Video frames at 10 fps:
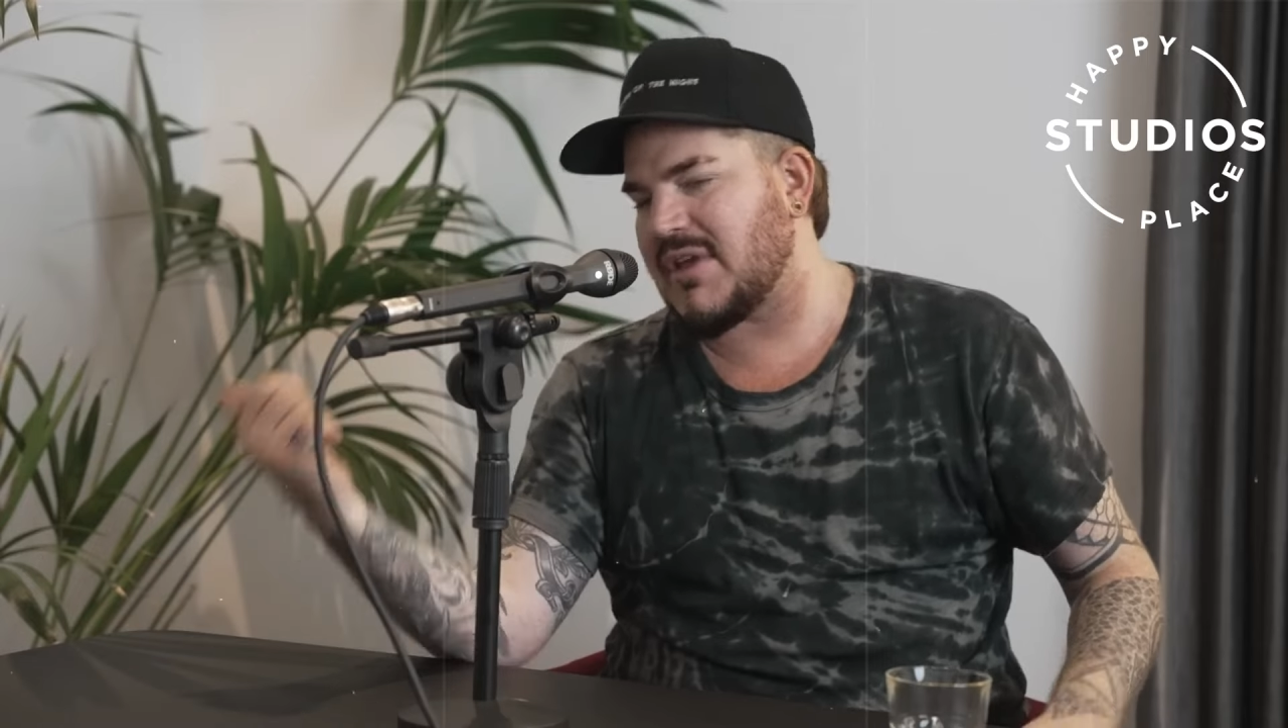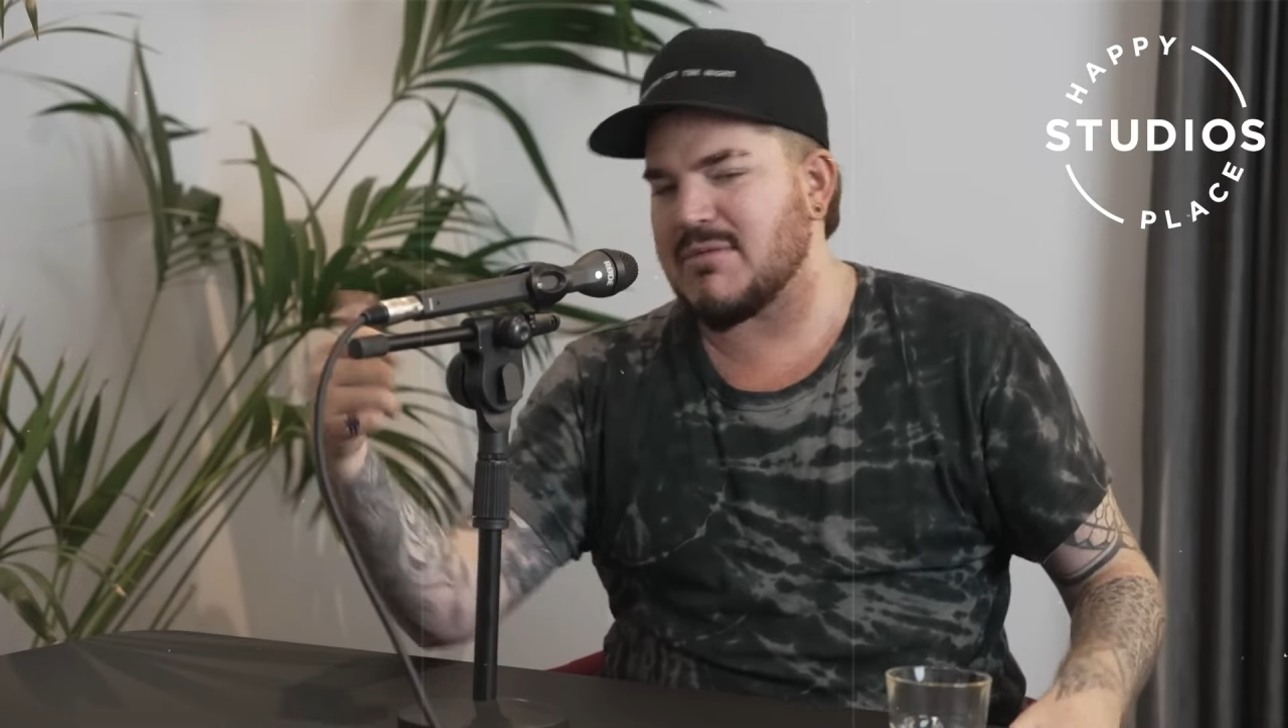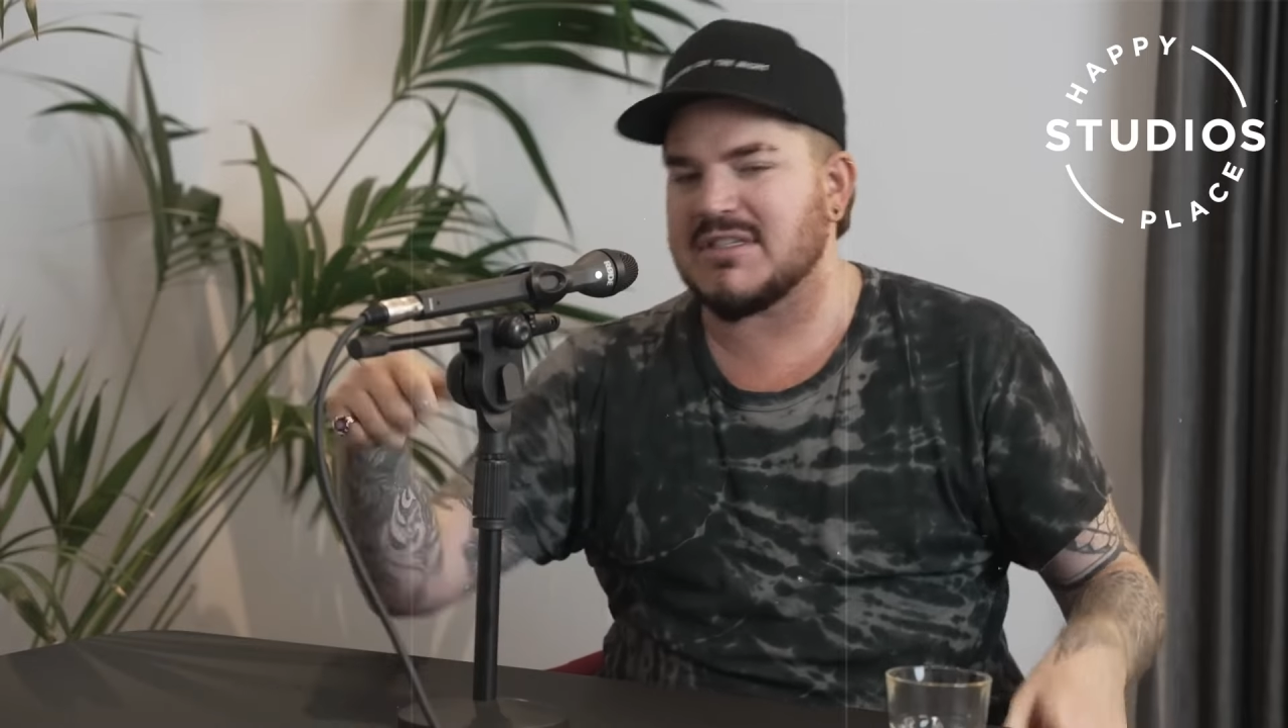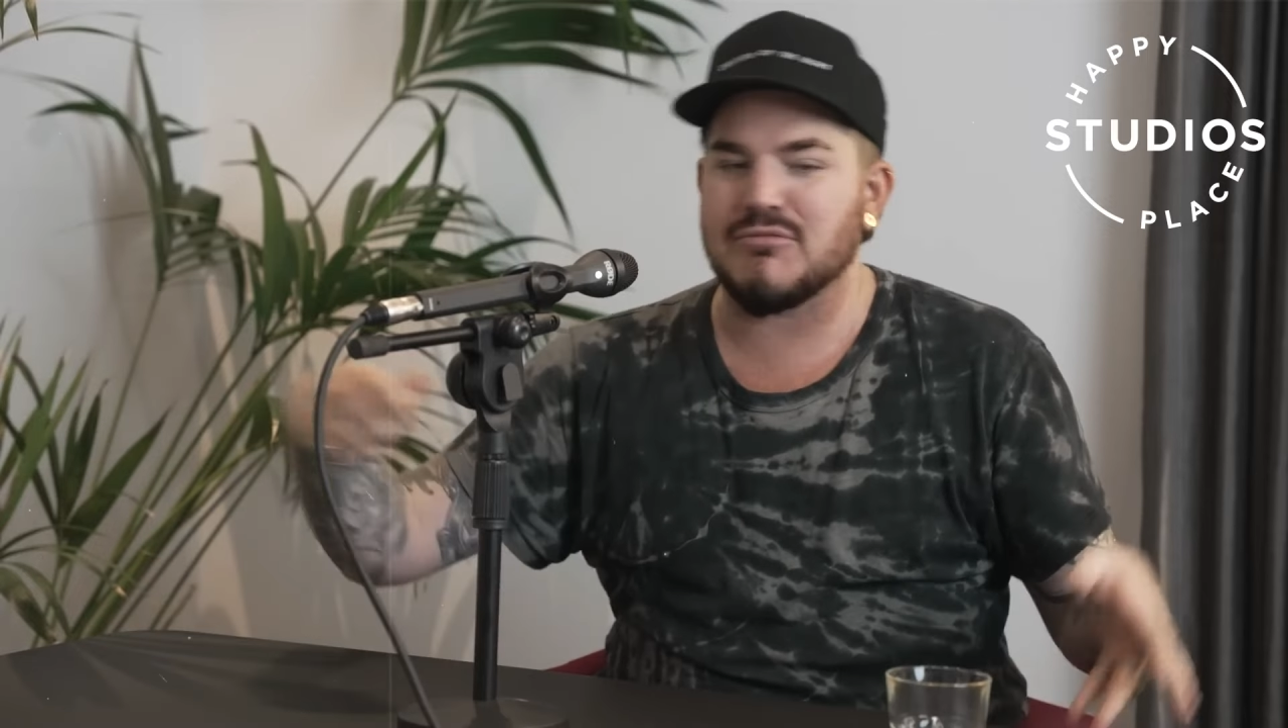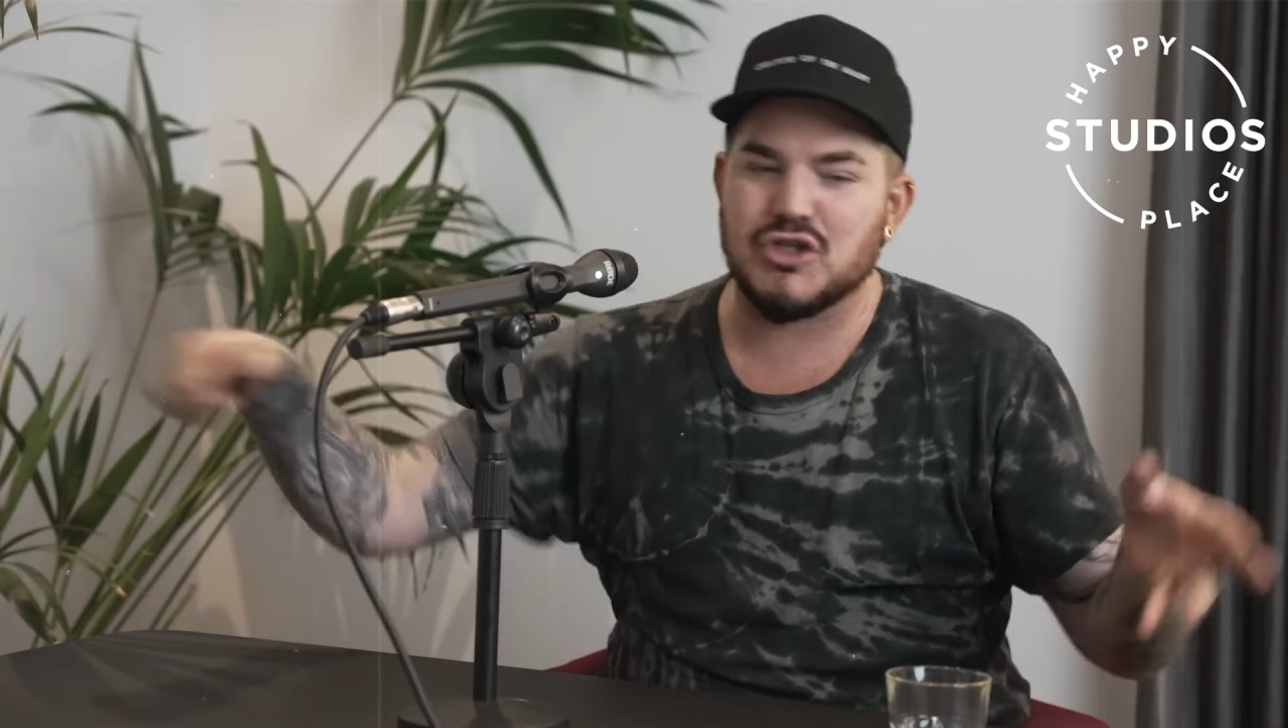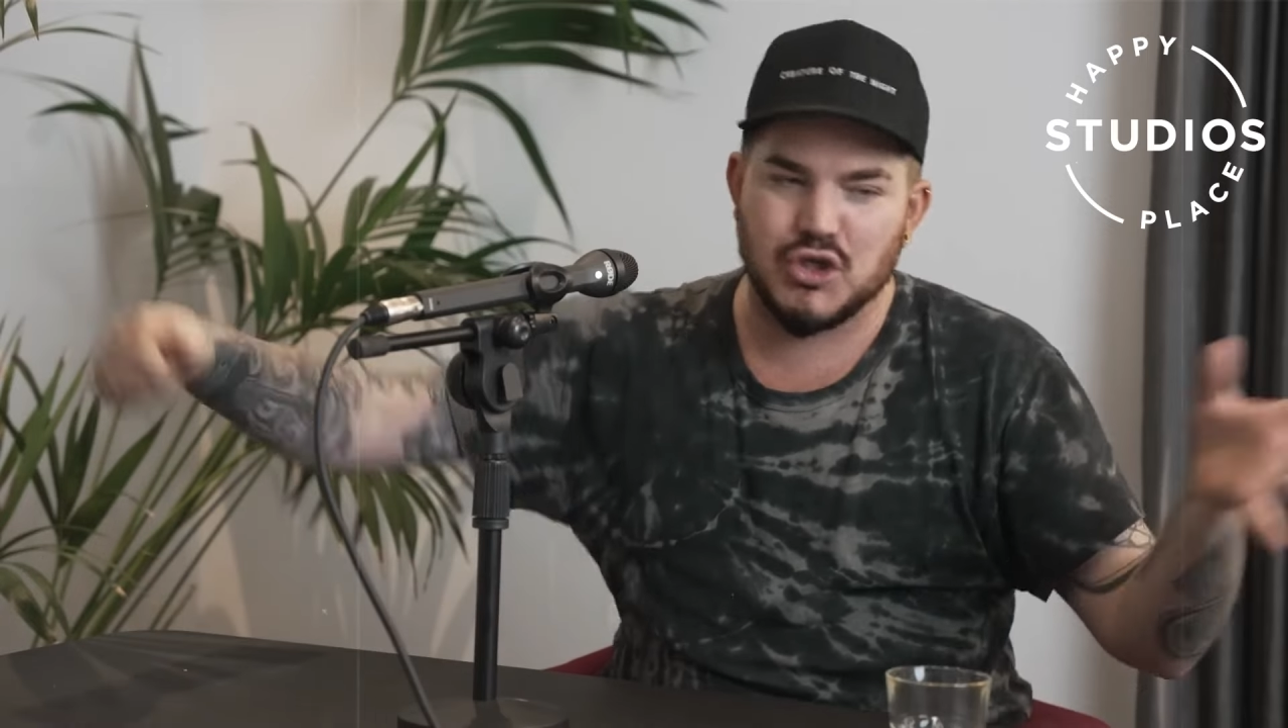gave me some